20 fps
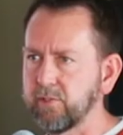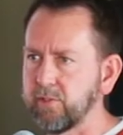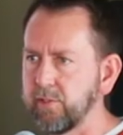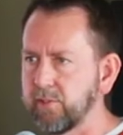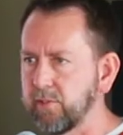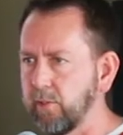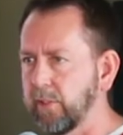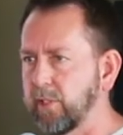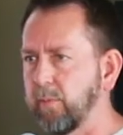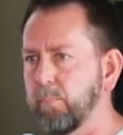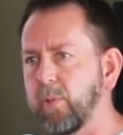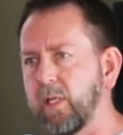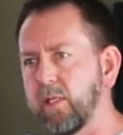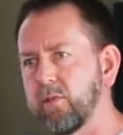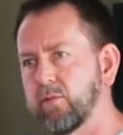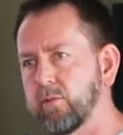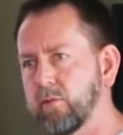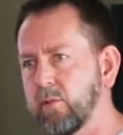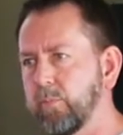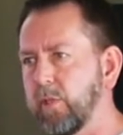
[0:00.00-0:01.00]
That's just like a
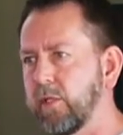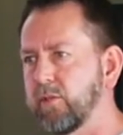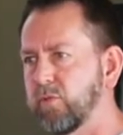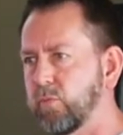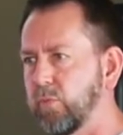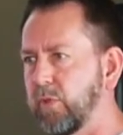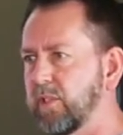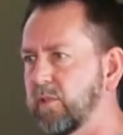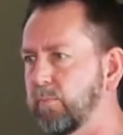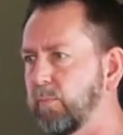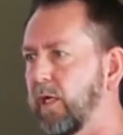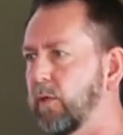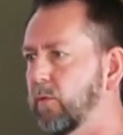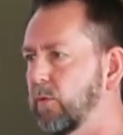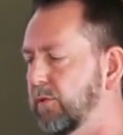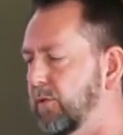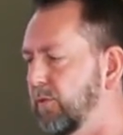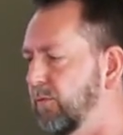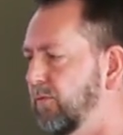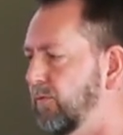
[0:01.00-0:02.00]
pendulum that swings
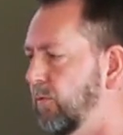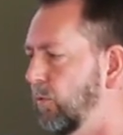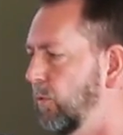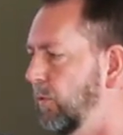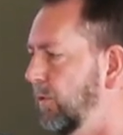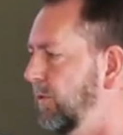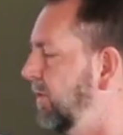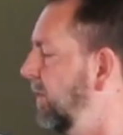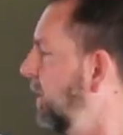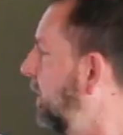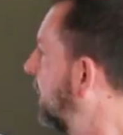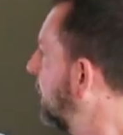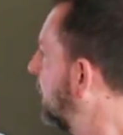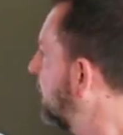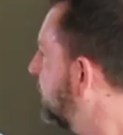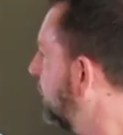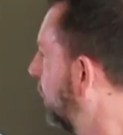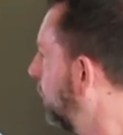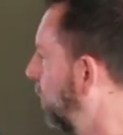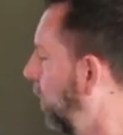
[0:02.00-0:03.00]
backwards and forwards.
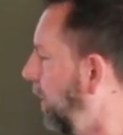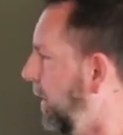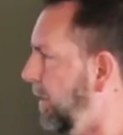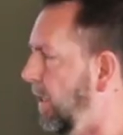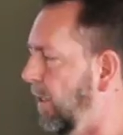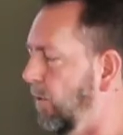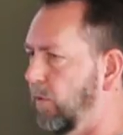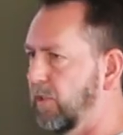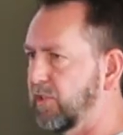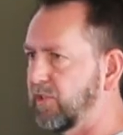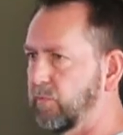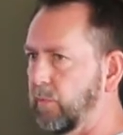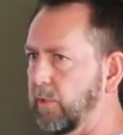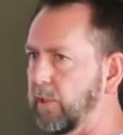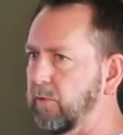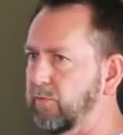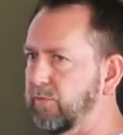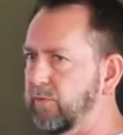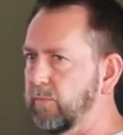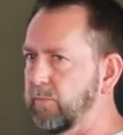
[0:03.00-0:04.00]
So right now we're
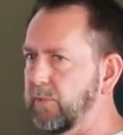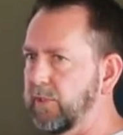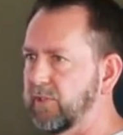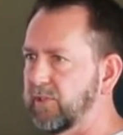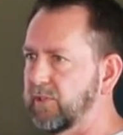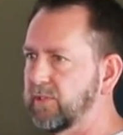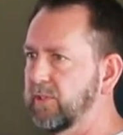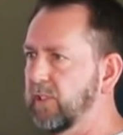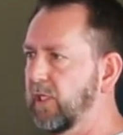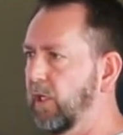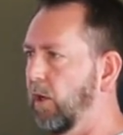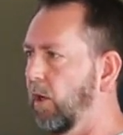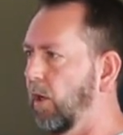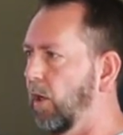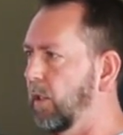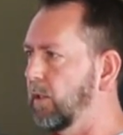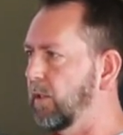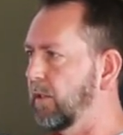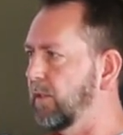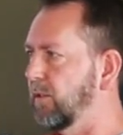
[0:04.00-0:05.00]
swinging from this
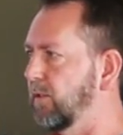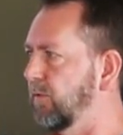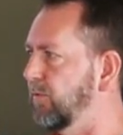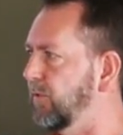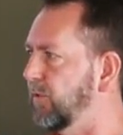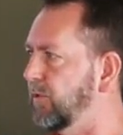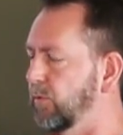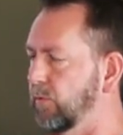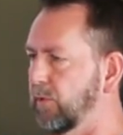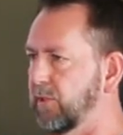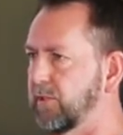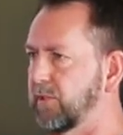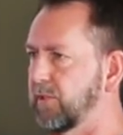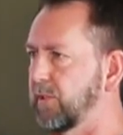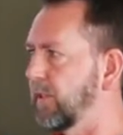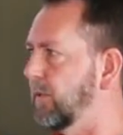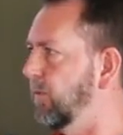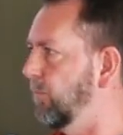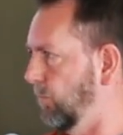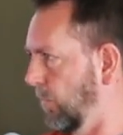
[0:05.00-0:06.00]
highly
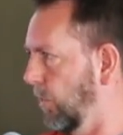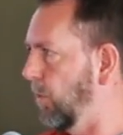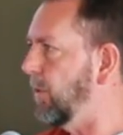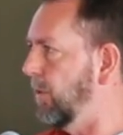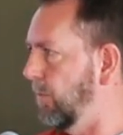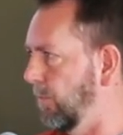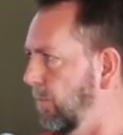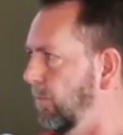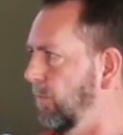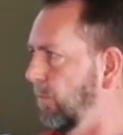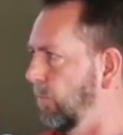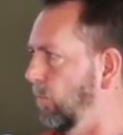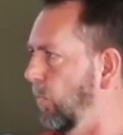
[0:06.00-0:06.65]
individualistic modern